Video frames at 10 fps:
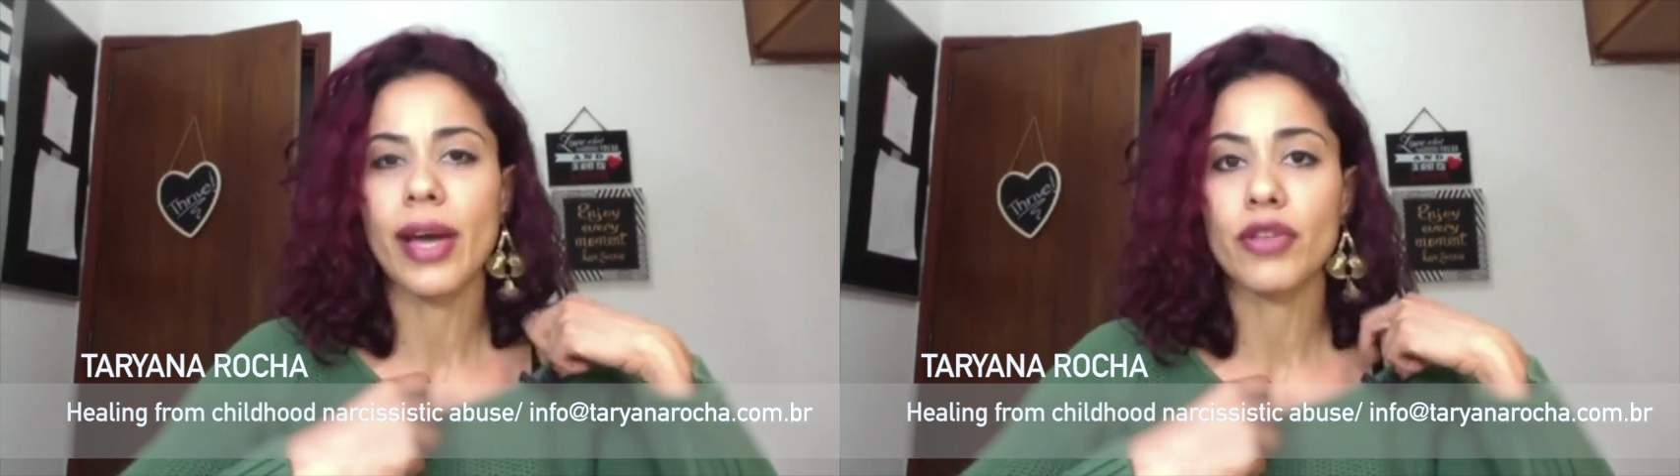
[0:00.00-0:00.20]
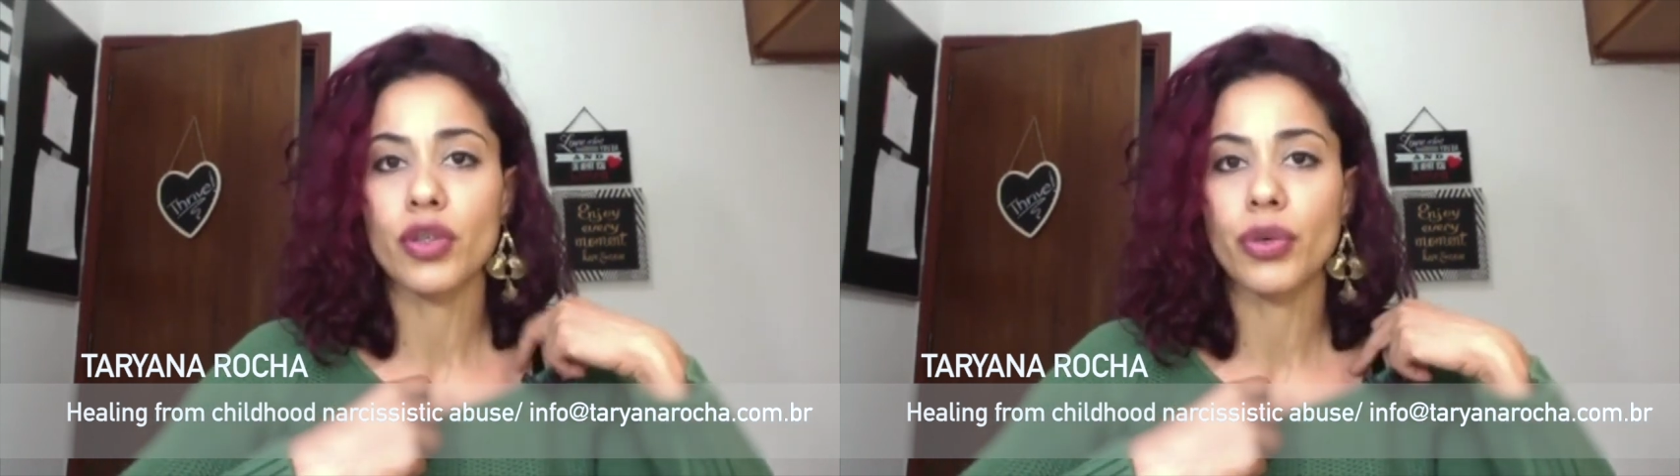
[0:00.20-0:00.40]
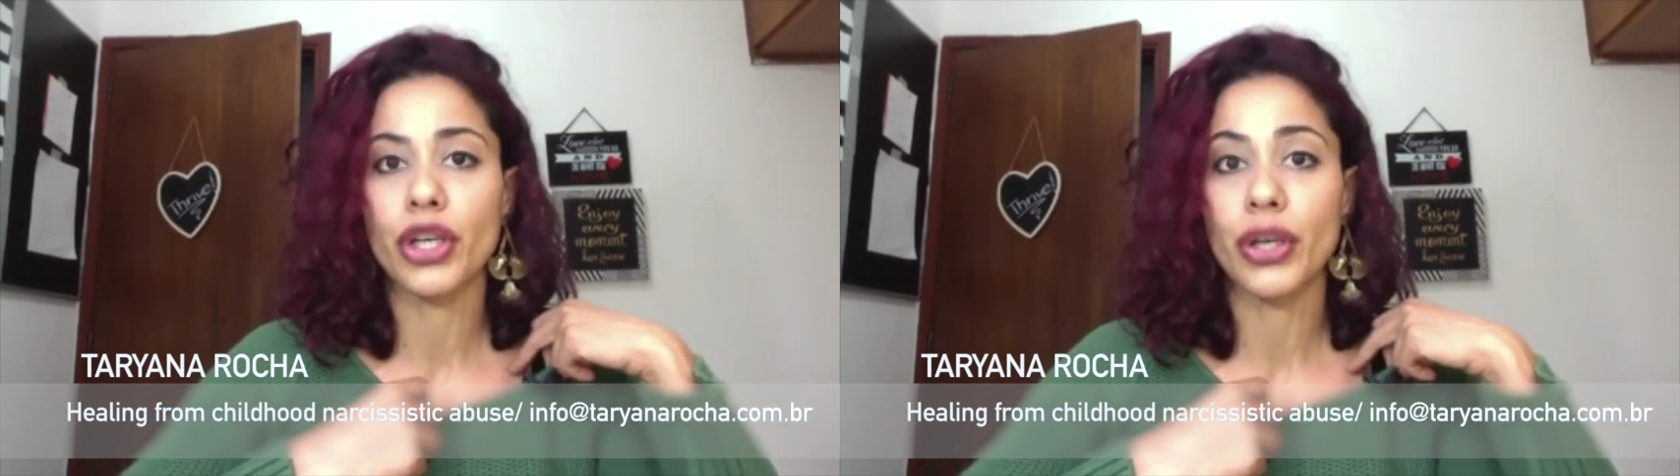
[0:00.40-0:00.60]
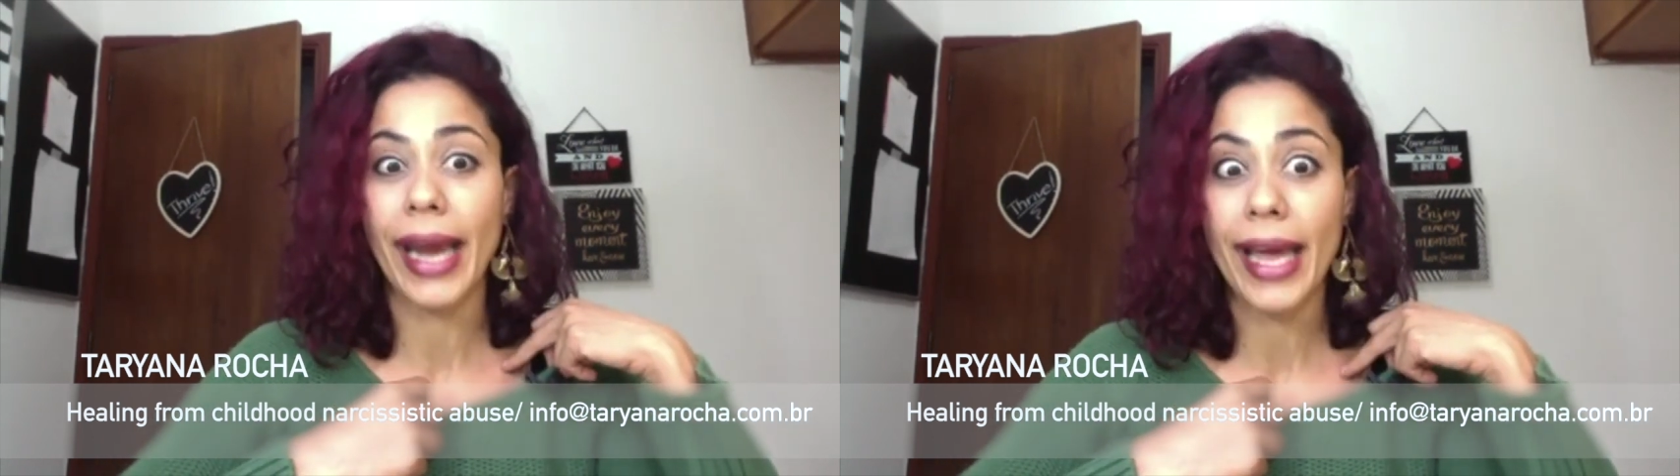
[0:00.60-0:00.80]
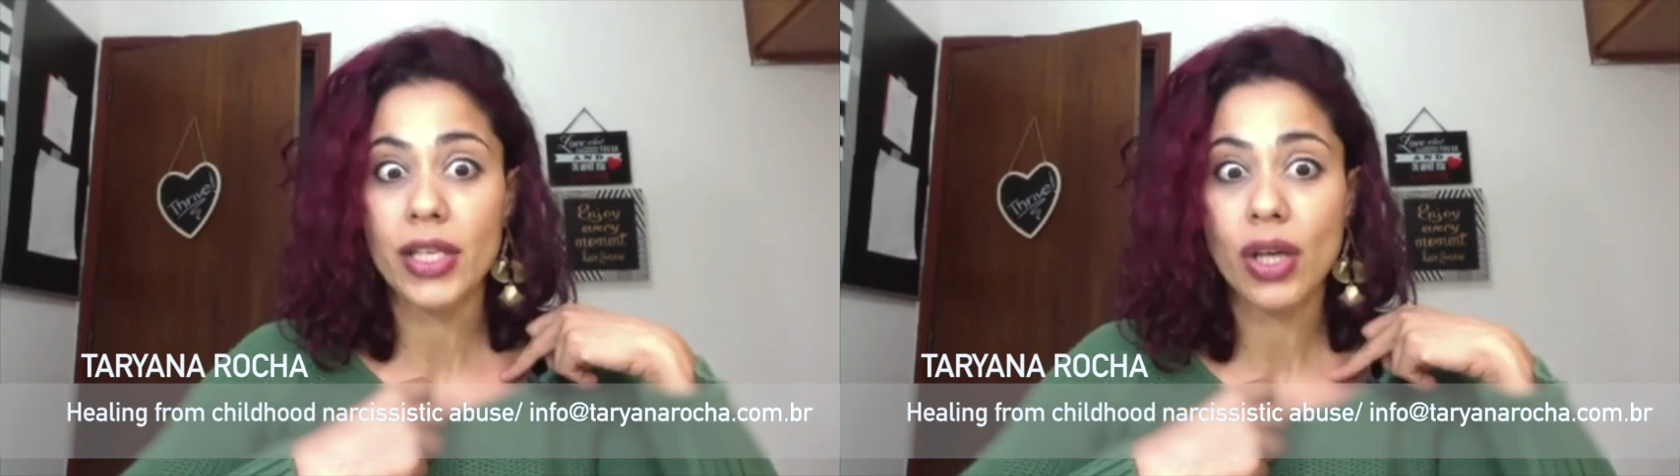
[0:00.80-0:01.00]
have to work your
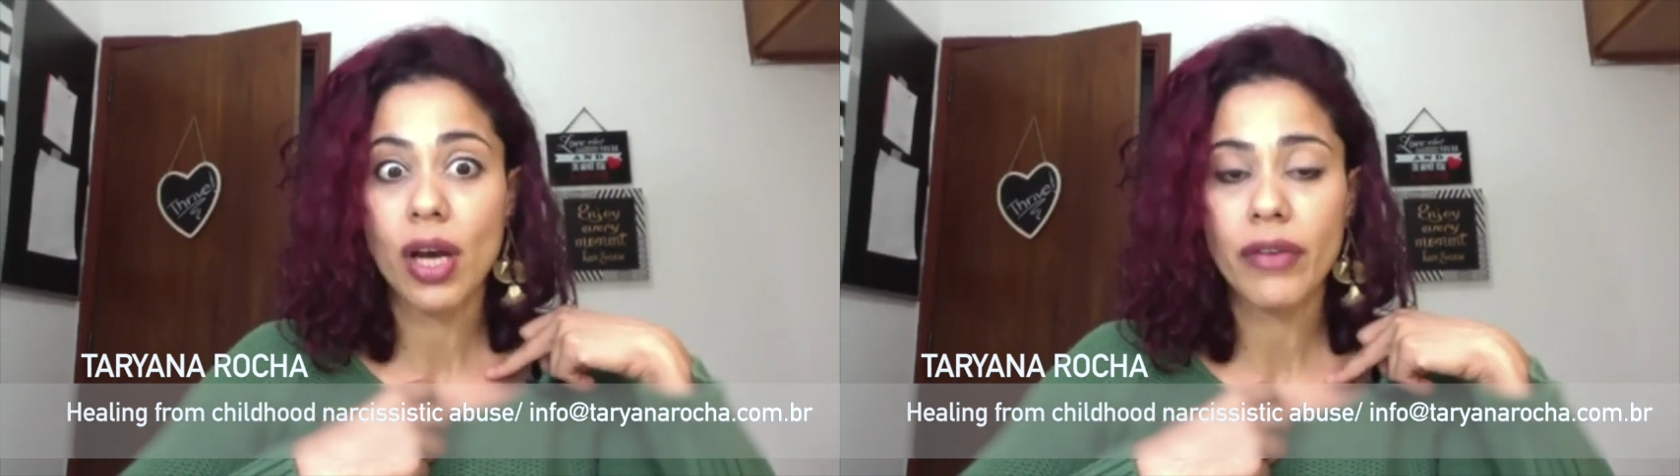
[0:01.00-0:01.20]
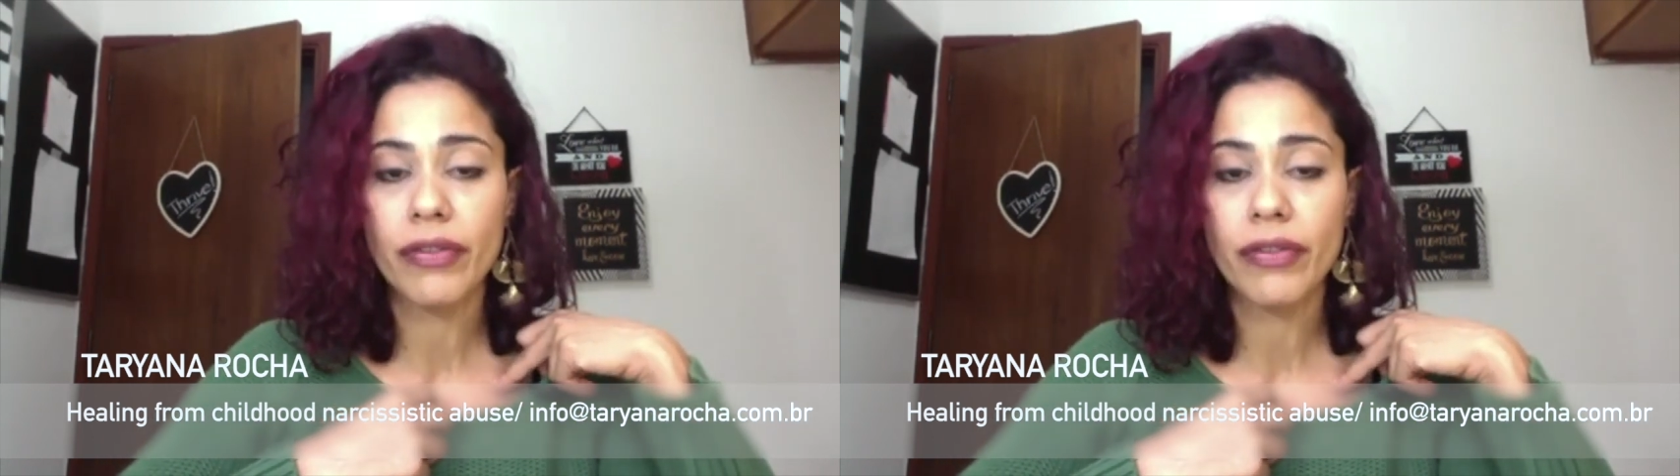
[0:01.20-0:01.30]
ass off